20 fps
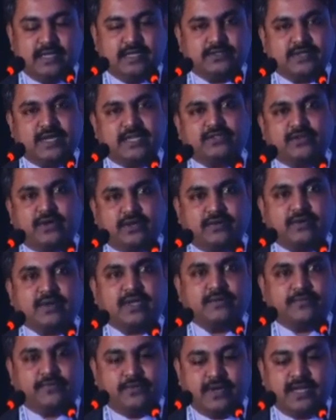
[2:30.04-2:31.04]
So I thought,
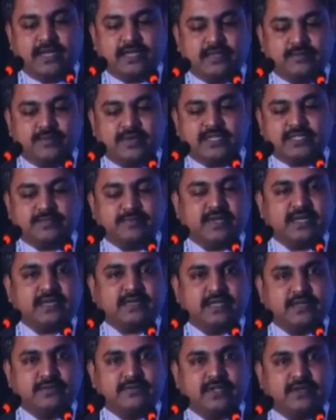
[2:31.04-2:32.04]
okay, full NABH
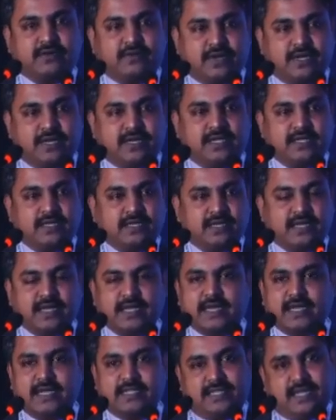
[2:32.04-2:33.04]
may give the quality,
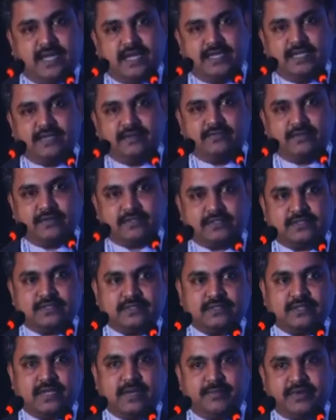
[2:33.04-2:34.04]
and I
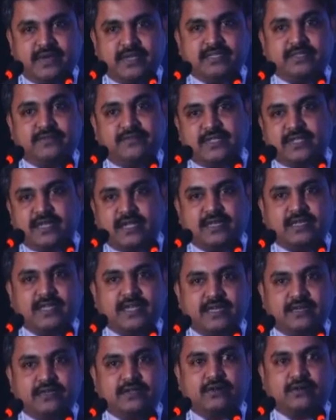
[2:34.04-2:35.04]
was apprehensive whether I'll
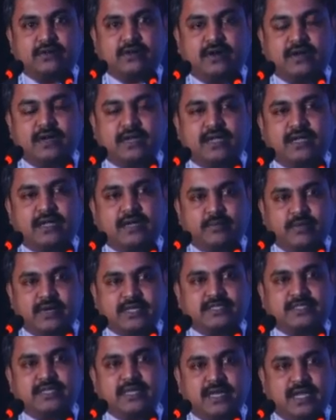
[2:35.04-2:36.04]
get it or not, but
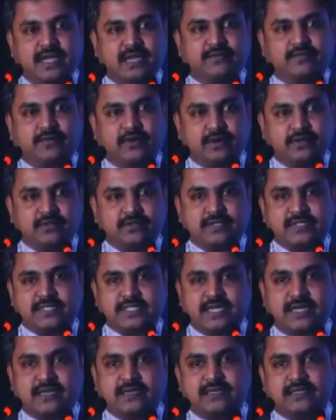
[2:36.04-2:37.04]
still I'll follow the
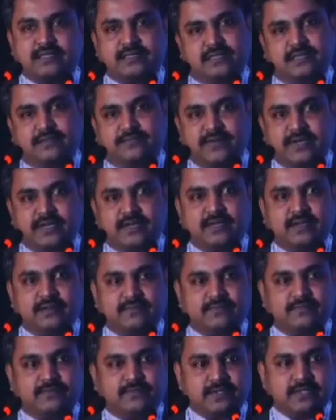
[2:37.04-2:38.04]
standards
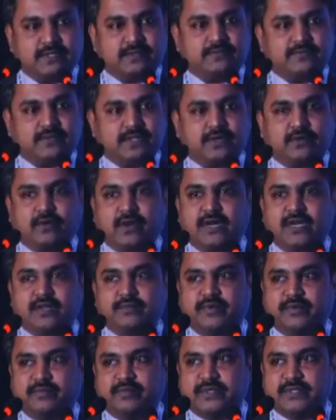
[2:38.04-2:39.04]
for the
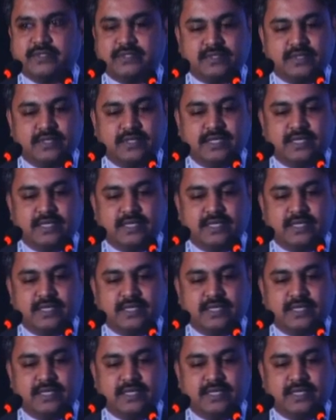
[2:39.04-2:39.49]
quality purpose.